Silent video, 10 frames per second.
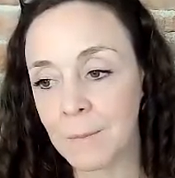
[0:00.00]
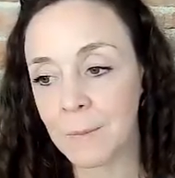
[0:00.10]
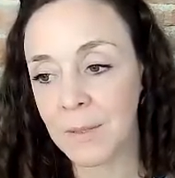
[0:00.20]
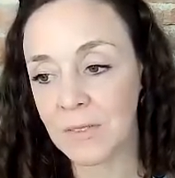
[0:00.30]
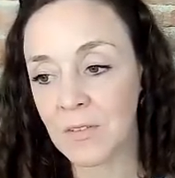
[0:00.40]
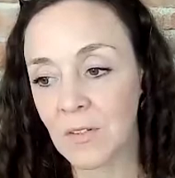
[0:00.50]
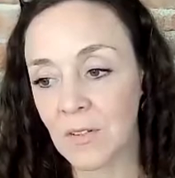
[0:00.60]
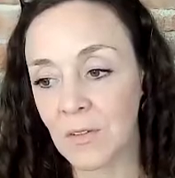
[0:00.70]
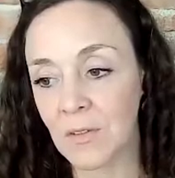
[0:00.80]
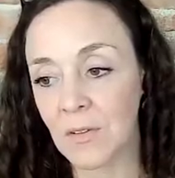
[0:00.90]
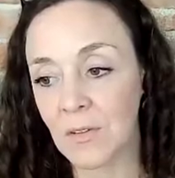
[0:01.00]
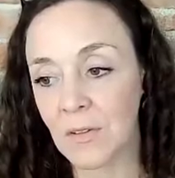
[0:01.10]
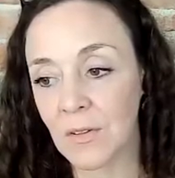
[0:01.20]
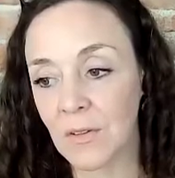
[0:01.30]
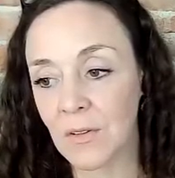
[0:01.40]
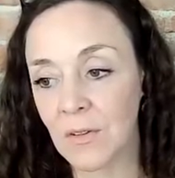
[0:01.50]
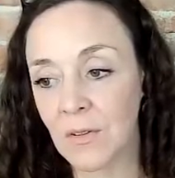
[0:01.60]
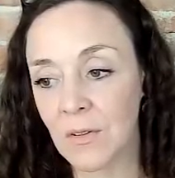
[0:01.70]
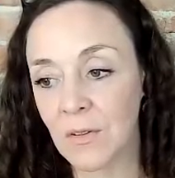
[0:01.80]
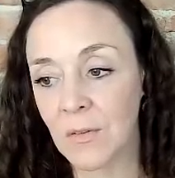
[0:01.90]
based on
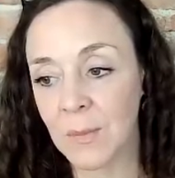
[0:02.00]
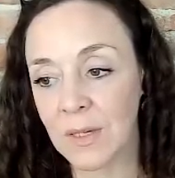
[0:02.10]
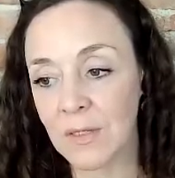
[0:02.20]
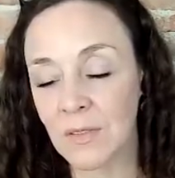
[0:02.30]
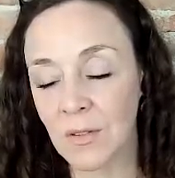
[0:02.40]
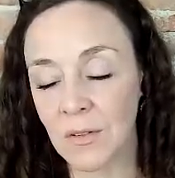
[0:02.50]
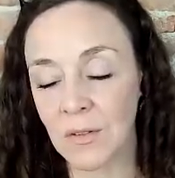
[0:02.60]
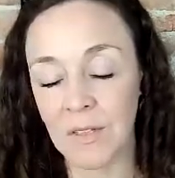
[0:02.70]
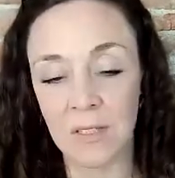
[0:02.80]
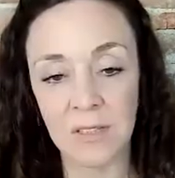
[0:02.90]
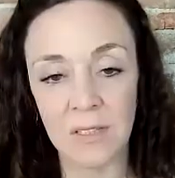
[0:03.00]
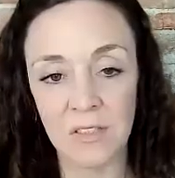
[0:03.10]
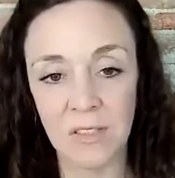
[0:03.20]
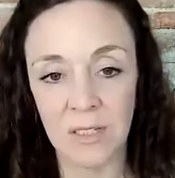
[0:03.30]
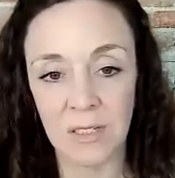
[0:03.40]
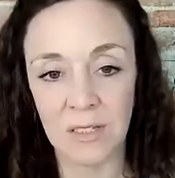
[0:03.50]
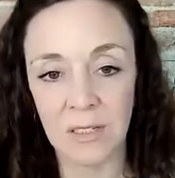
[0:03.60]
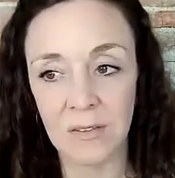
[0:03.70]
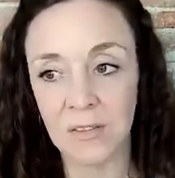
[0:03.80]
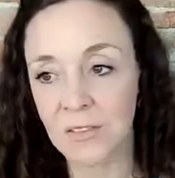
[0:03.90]
the conditioning,
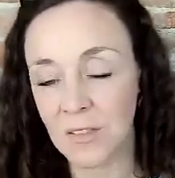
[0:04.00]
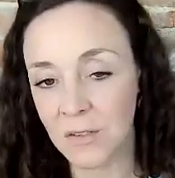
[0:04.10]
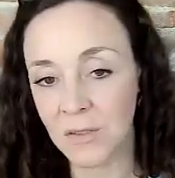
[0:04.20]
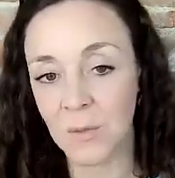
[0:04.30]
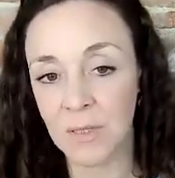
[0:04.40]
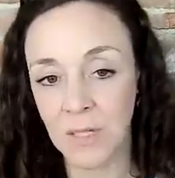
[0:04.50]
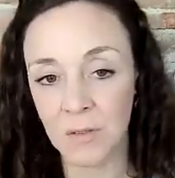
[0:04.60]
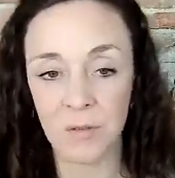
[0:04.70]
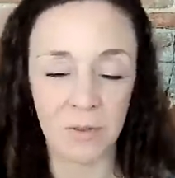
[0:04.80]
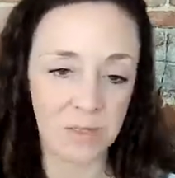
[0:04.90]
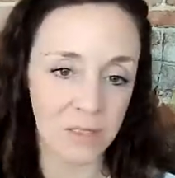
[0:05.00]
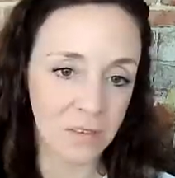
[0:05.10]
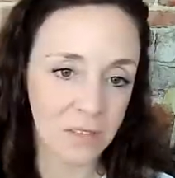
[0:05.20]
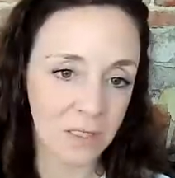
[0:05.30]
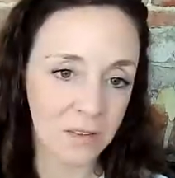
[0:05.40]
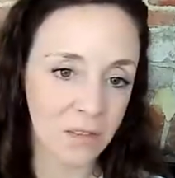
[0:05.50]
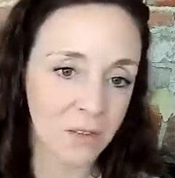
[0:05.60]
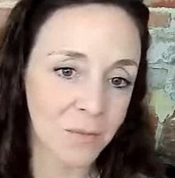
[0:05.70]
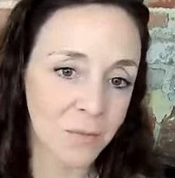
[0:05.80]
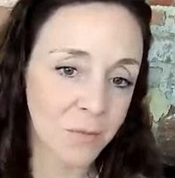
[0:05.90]
the social and cultural conditioning that
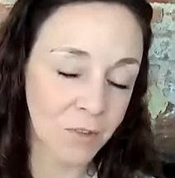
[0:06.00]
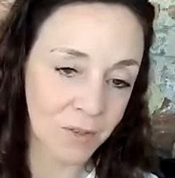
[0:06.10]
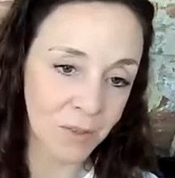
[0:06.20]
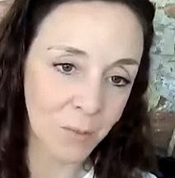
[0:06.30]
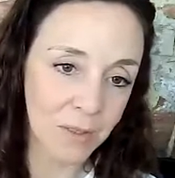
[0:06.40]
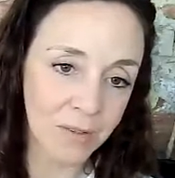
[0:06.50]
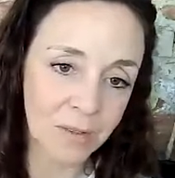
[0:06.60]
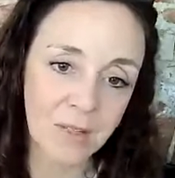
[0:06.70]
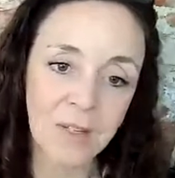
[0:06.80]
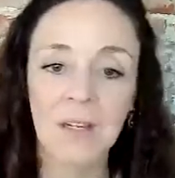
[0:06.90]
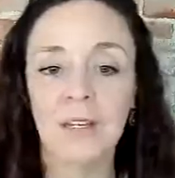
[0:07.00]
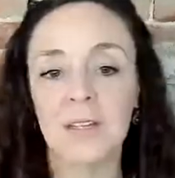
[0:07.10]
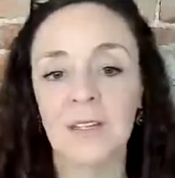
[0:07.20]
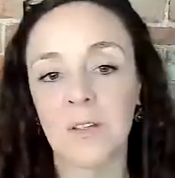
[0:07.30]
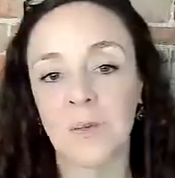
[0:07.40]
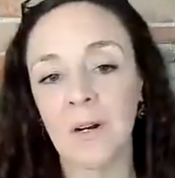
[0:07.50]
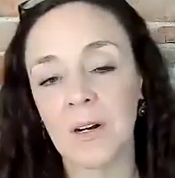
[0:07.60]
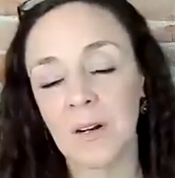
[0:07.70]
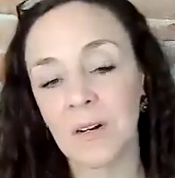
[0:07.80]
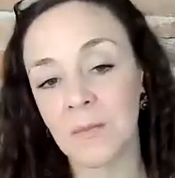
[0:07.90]
you've grown up with. You
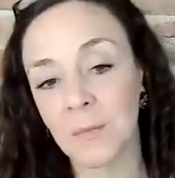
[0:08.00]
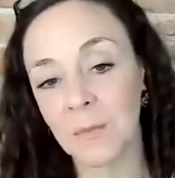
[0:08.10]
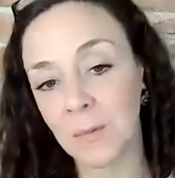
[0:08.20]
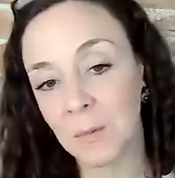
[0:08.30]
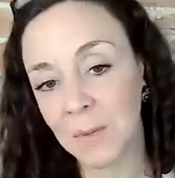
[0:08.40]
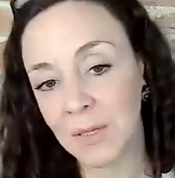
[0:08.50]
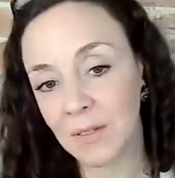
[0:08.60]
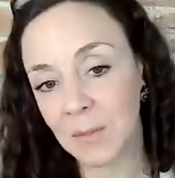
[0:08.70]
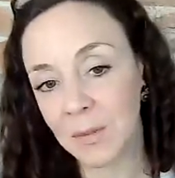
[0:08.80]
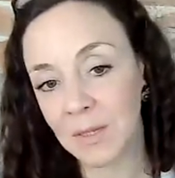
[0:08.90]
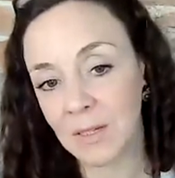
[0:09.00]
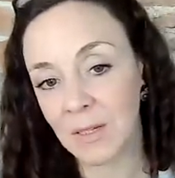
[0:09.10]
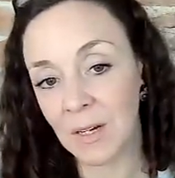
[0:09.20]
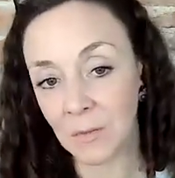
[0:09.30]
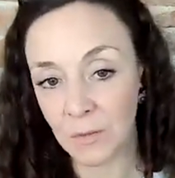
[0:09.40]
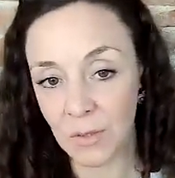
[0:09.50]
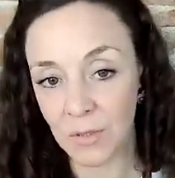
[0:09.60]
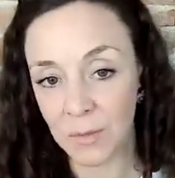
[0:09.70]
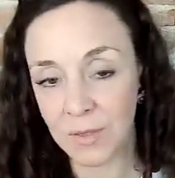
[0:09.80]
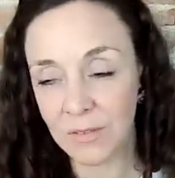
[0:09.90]
are probably going to be
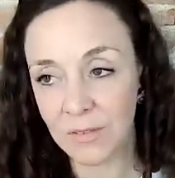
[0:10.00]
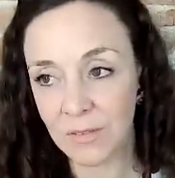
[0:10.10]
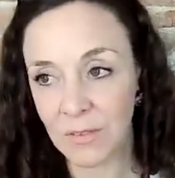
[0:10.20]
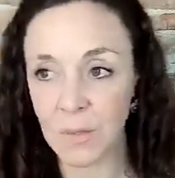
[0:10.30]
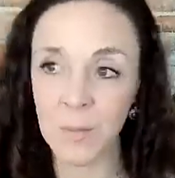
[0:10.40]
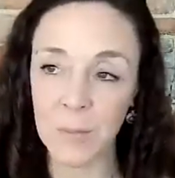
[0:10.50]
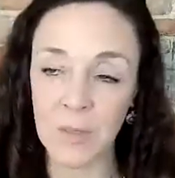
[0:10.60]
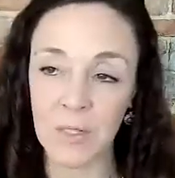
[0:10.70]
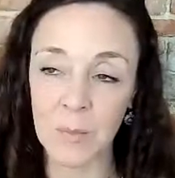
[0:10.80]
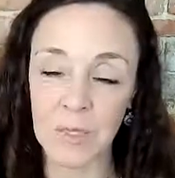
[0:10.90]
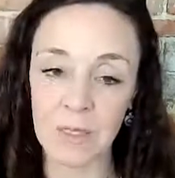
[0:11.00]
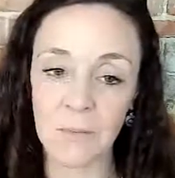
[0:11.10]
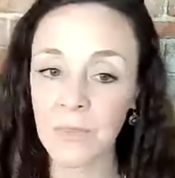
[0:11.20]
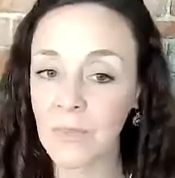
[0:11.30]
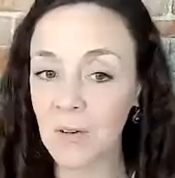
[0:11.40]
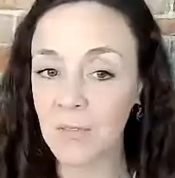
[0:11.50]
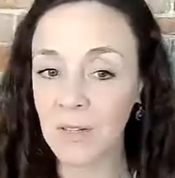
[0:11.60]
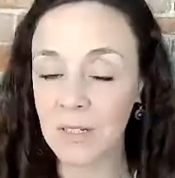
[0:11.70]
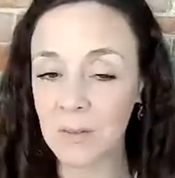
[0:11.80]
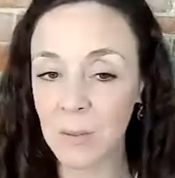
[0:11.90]
unautonomous. You're probably going to be not
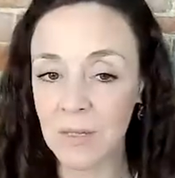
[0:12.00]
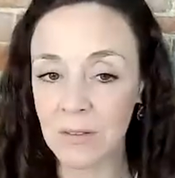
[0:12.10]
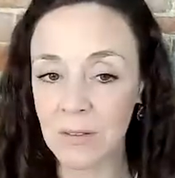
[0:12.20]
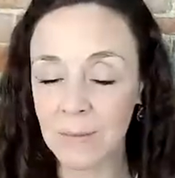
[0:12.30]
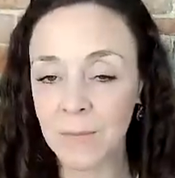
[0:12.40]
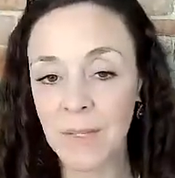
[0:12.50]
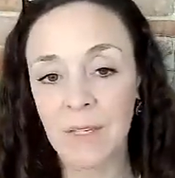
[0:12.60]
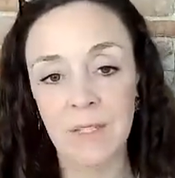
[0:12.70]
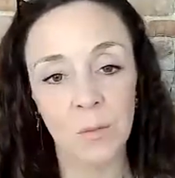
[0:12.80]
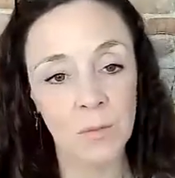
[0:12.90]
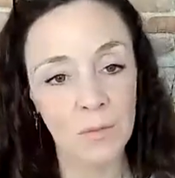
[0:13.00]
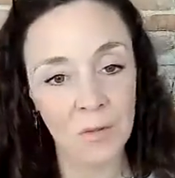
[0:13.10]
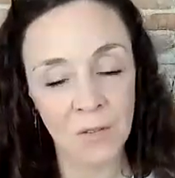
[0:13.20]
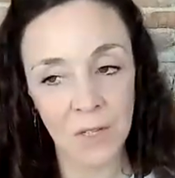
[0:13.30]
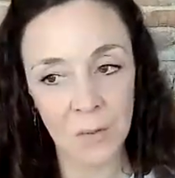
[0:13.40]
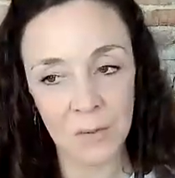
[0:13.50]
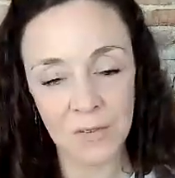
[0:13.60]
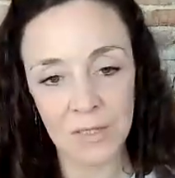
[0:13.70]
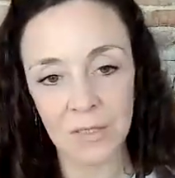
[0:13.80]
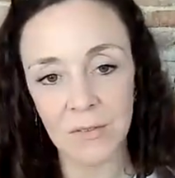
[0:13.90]
very independent. You will not know
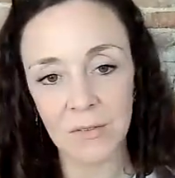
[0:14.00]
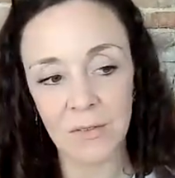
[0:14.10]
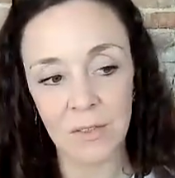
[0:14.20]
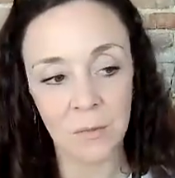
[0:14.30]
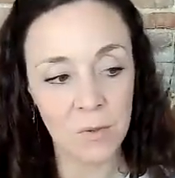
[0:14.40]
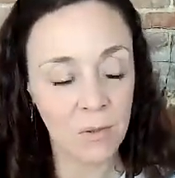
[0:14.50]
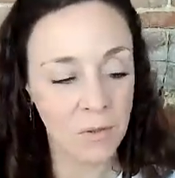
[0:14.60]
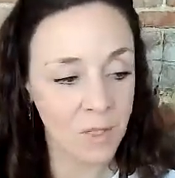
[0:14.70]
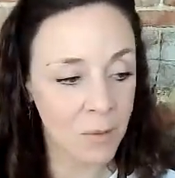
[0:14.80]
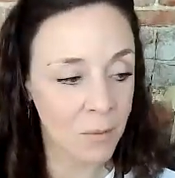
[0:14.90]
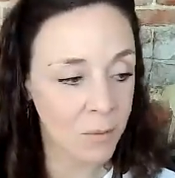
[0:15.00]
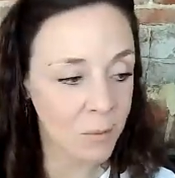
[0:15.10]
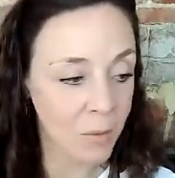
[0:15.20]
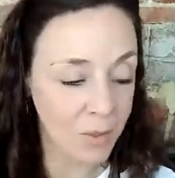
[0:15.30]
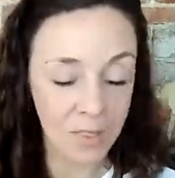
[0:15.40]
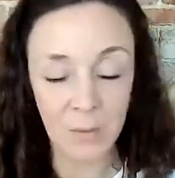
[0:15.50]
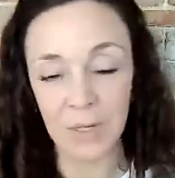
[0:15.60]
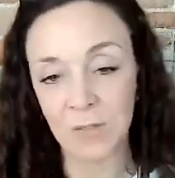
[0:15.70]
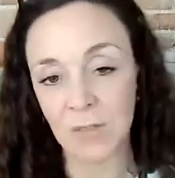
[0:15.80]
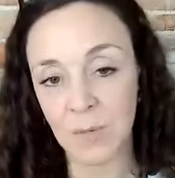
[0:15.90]
yourself. You will not know what kind of
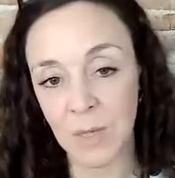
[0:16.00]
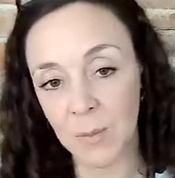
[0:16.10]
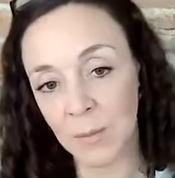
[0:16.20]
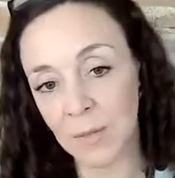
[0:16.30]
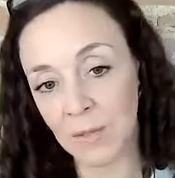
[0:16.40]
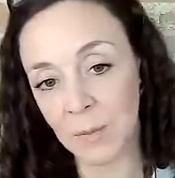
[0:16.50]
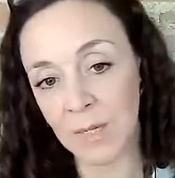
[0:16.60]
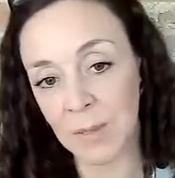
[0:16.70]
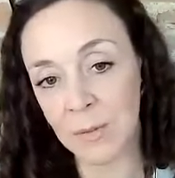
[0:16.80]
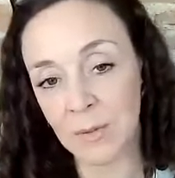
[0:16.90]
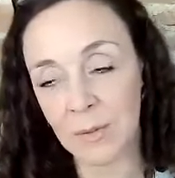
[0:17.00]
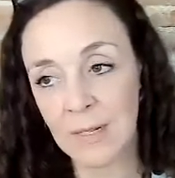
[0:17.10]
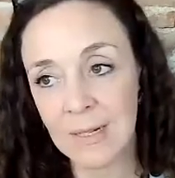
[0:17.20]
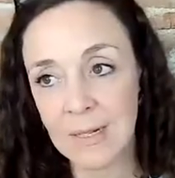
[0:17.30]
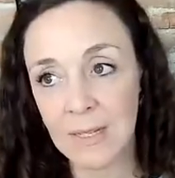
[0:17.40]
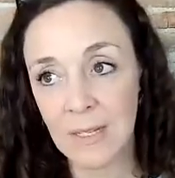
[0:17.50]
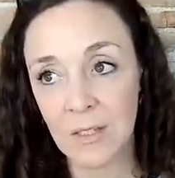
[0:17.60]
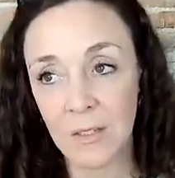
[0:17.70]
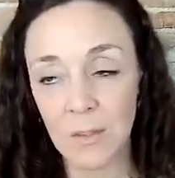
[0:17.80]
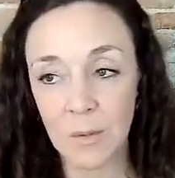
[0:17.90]
boundaries to put up with other people.
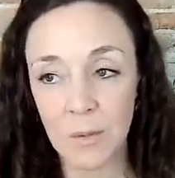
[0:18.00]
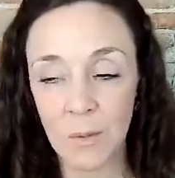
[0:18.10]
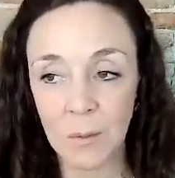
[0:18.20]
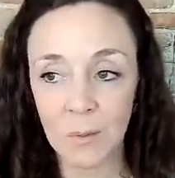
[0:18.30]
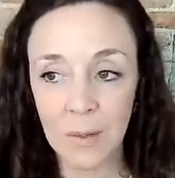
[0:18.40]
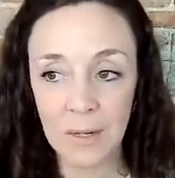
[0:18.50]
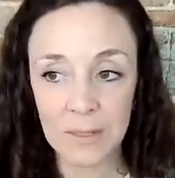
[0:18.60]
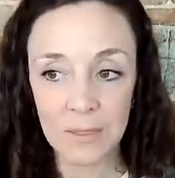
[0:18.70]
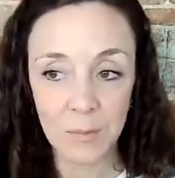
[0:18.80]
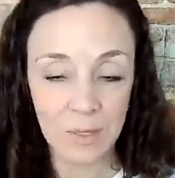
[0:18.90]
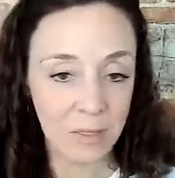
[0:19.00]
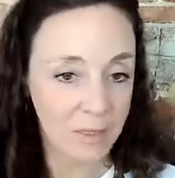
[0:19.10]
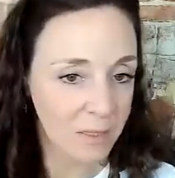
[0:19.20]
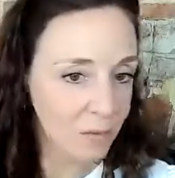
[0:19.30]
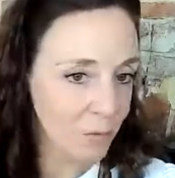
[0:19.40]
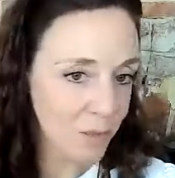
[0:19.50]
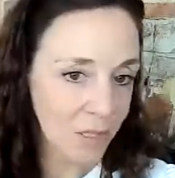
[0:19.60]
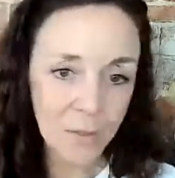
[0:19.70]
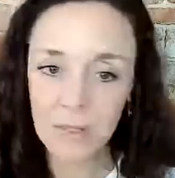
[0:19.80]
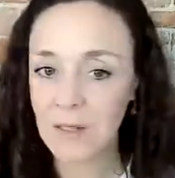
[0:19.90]
You might be high or
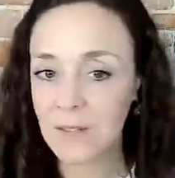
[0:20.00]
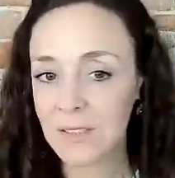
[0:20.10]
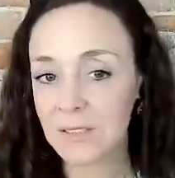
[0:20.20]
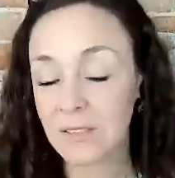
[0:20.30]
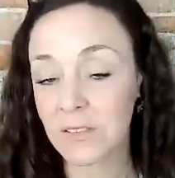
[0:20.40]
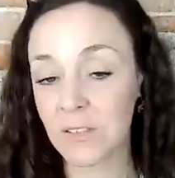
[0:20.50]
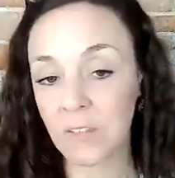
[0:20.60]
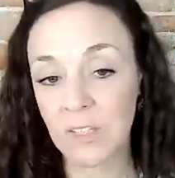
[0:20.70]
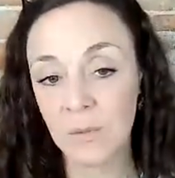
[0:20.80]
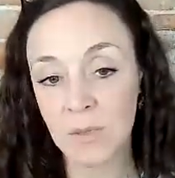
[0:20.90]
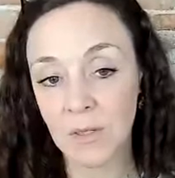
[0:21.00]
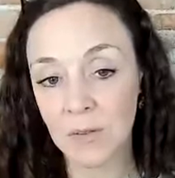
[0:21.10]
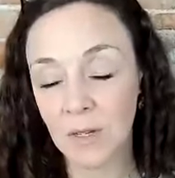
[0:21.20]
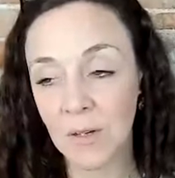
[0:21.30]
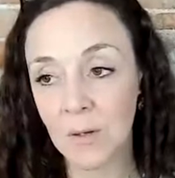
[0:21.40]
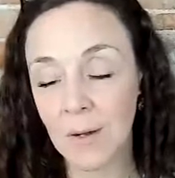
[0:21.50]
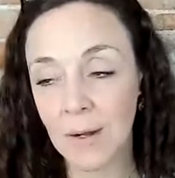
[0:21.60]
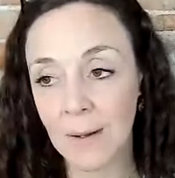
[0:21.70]
low in narcissistic traits. We don't know.